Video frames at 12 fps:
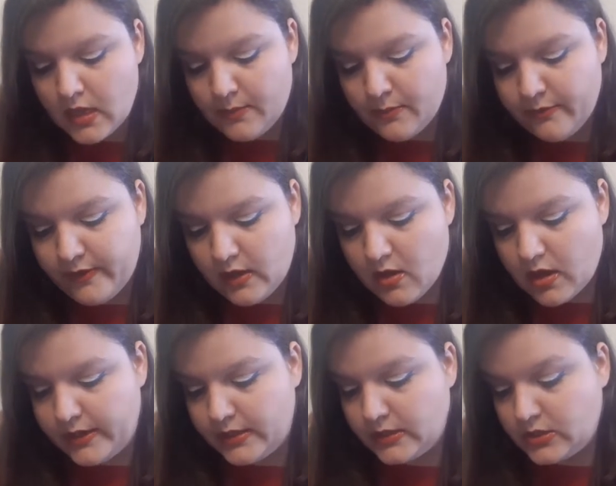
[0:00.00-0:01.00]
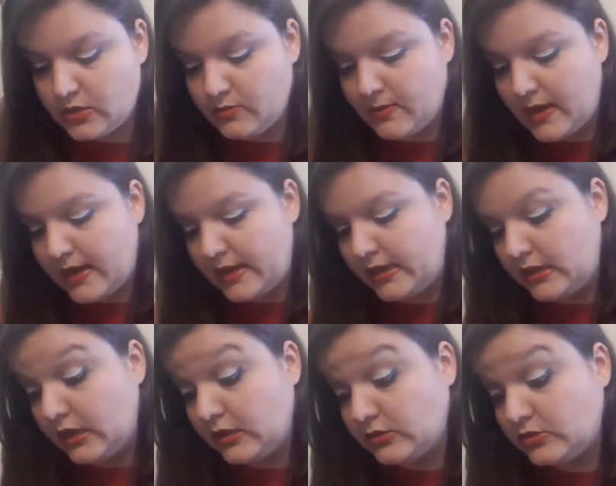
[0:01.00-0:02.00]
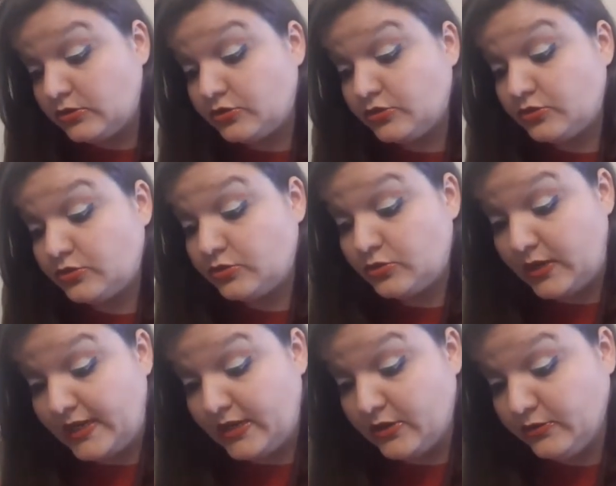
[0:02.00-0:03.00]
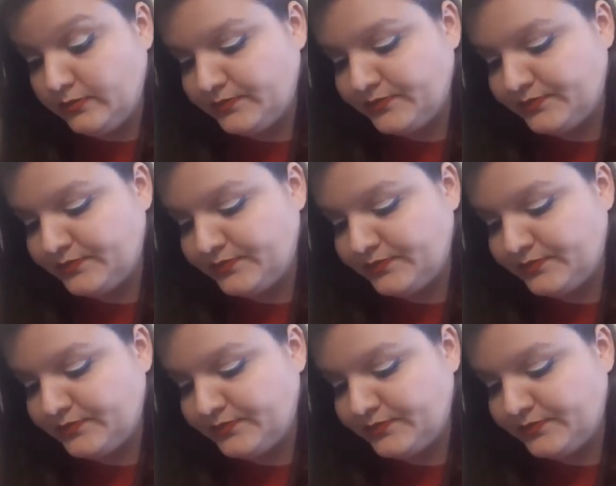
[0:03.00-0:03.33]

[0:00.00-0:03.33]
Moving on to my trio,